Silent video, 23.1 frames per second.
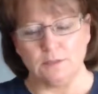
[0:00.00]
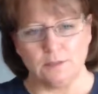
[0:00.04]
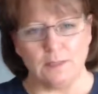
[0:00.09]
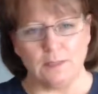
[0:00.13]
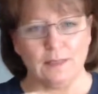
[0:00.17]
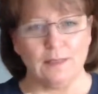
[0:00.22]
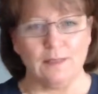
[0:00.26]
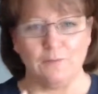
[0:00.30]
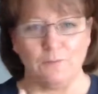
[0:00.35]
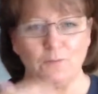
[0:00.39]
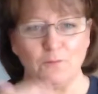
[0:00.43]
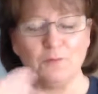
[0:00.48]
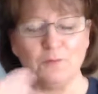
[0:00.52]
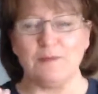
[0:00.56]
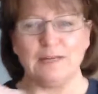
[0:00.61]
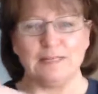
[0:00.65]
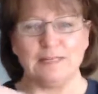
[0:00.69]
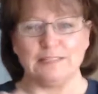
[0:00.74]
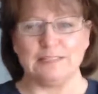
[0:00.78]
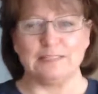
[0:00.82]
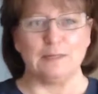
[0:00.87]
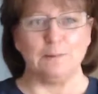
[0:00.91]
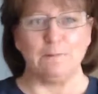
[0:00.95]
And when
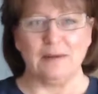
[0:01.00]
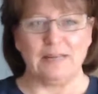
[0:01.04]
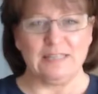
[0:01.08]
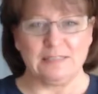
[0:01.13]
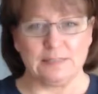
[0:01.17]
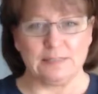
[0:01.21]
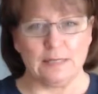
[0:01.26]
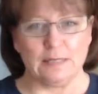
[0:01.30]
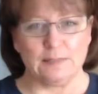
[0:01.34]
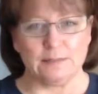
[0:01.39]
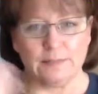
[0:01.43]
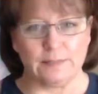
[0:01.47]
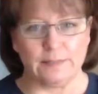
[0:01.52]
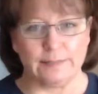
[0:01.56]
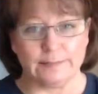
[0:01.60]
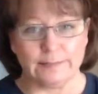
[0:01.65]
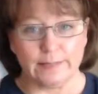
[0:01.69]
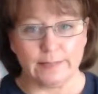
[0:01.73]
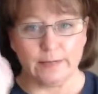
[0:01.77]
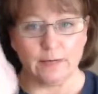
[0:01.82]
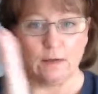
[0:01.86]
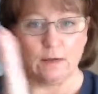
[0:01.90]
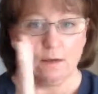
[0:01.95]
minute somebody says it, it's
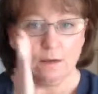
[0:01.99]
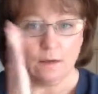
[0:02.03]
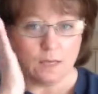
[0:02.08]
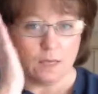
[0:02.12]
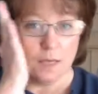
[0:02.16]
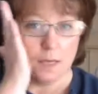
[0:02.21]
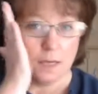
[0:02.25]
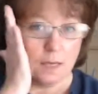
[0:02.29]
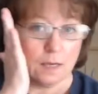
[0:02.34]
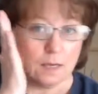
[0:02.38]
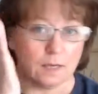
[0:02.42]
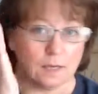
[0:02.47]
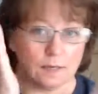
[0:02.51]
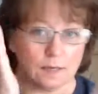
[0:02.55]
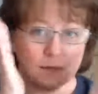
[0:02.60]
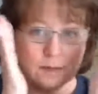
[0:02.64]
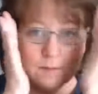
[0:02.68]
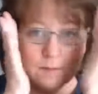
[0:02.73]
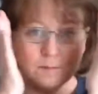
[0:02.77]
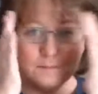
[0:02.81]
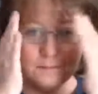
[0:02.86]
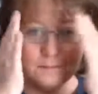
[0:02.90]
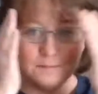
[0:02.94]
like, okay, yeah,
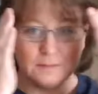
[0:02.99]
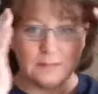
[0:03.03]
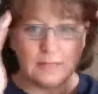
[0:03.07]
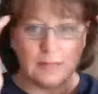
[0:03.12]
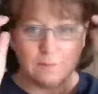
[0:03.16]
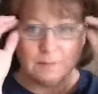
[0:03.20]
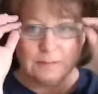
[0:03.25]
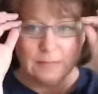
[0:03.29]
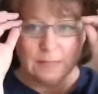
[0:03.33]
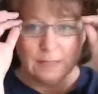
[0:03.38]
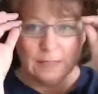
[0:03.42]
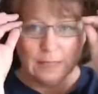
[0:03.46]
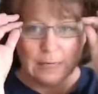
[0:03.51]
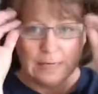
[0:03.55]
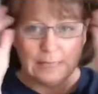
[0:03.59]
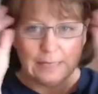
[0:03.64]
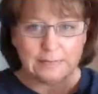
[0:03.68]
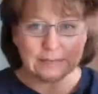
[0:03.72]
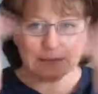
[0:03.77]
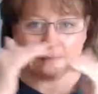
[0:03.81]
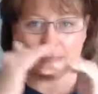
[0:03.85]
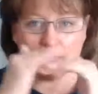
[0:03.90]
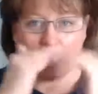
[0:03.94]

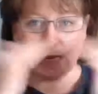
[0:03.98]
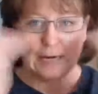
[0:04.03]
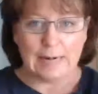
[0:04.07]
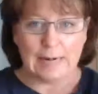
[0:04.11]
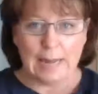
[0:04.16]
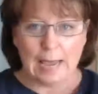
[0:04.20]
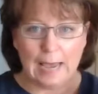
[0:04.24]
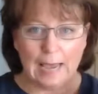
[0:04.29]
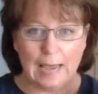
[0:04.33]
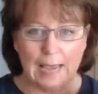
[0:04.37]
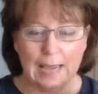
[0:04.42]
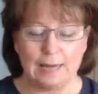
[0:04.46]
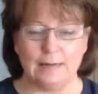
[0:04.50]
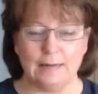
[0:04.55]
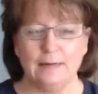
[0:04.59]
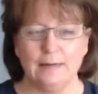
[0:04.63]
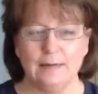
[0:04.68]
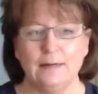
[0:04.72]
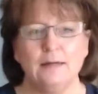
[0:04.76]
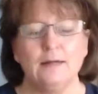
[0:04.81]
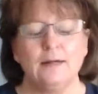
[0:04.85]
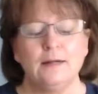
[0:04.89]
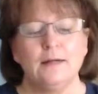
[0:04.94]
glasses on, hide.
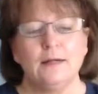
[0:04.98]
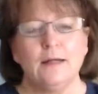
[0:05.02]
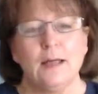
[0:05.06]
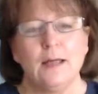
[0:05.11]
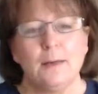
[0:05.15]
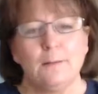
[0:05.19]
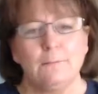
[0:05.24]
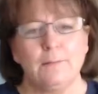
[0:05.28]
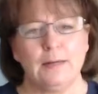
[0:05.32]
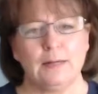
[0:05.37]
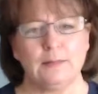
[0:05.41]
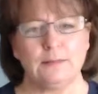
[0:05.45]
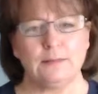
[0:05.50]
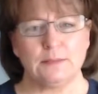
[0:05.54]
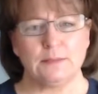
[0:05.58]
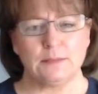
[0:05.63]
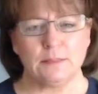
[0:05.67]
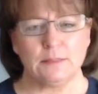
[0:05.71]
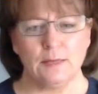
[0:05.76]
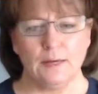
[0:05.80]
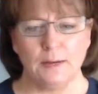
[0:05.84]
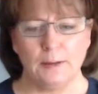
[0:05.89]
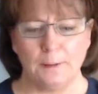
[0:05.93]
But
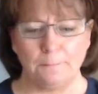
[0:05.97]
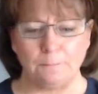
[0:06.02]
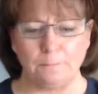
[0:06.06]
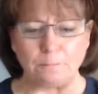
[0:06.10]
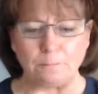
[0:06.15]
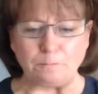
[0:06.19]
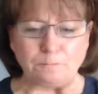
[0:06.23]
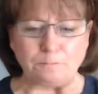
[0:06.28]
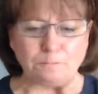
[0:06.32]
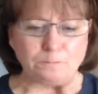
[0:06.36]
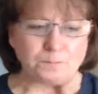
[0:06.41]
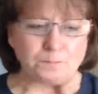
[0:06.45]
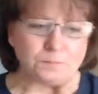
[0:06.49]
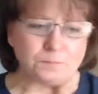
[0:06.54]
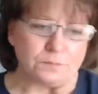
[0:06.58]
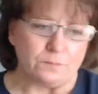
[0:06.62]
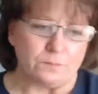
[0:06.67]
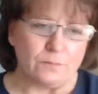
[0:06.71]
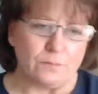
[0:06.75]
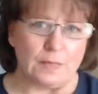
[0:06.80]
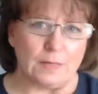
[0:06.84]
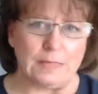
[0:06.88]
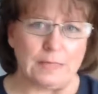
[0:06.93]
it's um,
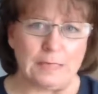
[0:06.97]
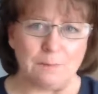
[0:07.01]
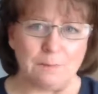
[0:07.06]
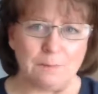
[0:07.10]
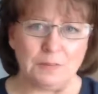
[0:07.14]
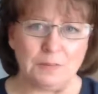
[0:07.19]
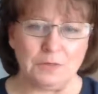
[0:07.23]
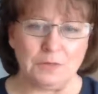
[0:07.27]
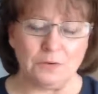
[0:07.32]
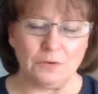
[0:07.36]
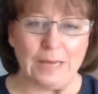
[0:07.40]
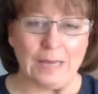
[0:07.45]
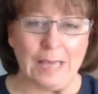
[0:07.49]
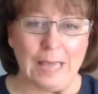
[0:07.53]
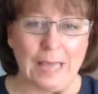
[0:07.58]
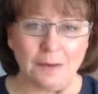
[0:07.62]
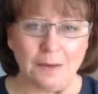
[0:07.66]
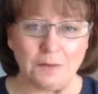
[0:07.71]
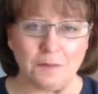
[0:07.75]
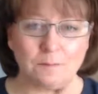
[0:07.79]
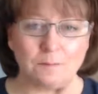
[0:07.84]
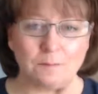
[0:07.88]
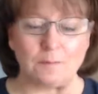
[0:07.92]
keeping you
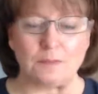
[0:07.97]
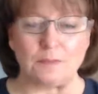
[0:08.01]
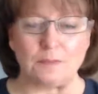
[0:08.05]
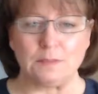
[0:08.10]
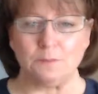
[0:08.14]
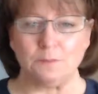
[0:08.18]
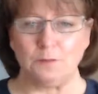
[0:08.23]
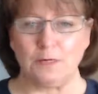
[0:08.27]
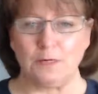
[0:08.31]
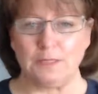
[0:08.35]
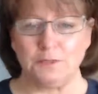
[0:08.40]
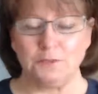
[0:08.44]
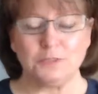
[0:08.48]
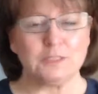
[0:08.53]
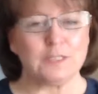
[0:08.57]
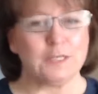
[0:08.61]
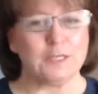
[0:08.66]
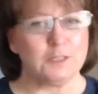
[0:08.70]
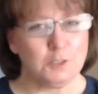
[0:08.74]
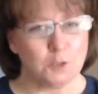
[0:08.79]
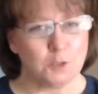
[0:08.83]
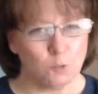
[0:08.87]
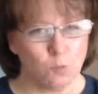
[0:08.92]
accountable to what you
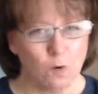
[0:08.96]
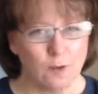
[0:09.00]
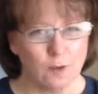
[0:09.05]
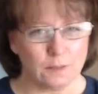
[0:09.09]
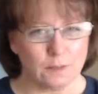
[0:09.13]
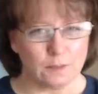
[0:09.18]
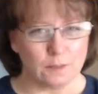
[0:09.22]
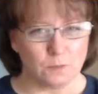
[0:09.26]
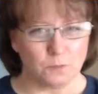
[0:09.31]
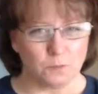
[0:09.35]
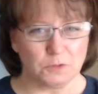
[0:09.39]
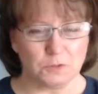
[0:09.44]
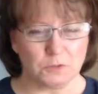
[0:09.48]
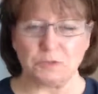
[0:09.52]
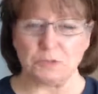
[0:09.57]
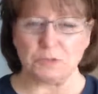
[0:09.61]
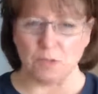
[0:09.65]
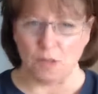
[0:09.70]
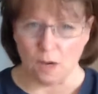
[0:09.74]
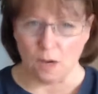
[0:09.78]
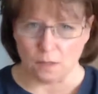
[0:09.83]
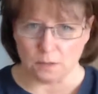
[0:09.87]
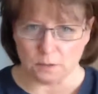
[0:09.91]
said you wanted, which was
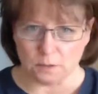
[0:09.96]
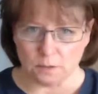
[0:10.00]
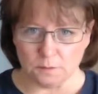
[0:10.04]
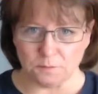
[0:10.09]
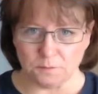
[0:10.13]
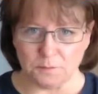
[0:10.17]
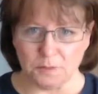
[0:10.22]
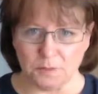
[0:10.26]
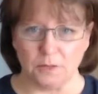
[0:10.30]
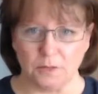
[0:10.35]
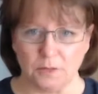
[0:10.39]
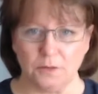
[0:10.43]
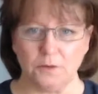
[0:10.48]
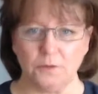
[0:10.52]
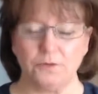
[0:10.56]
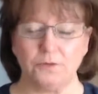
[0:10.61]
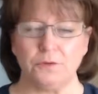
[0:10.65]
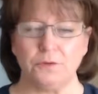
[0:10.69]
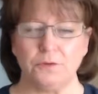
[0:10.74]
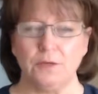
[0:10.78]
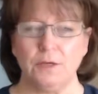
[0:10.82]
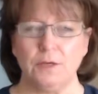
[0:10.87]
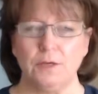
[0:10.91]
long term growth.
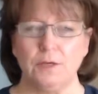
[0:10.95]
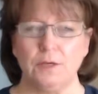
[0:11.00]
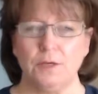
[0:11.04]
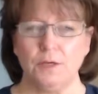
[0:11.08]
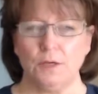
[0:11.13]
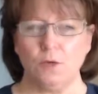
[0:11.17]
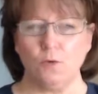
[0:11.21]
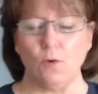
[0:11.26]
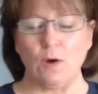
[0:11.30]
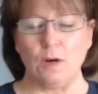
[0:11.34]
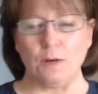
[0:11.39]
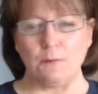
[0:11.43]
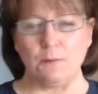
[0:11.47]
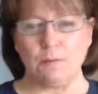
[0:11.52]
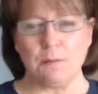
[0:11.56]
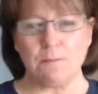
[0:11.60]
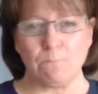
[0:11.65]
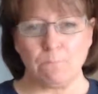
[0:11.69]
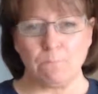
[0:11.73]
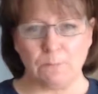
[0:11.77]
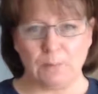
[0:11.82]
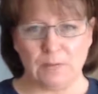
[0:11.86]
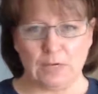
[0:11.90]
You want to
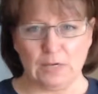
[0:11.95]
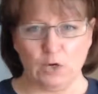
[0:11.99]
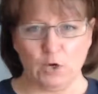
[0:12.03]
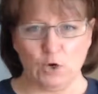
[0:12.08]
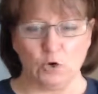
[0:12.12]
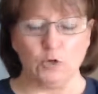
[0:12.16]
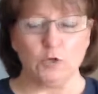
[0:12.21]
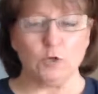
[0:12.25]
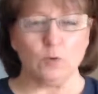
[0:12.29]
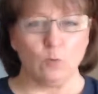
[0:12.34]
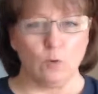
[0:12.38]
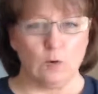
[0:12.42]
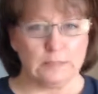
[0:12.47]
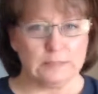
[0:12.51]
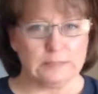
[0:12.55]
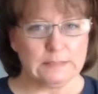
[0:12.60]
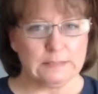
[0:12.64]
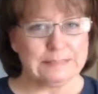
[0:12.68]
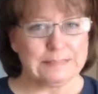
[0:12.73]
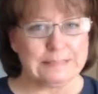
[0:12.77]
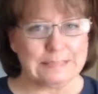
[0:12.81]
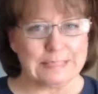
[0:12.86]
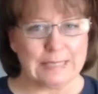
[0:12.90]
be bigger, you want
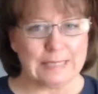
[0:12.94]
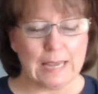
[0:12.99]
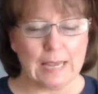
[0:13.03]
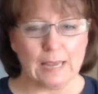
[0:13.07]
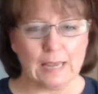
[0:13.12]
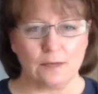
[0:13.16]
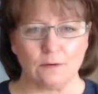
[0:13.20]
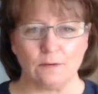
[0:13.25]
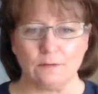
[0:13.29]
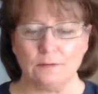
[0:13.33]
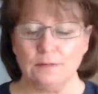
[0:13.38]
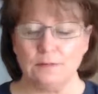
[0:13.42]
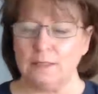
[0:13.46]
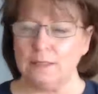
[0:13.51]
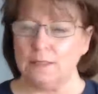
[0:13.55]
to scale.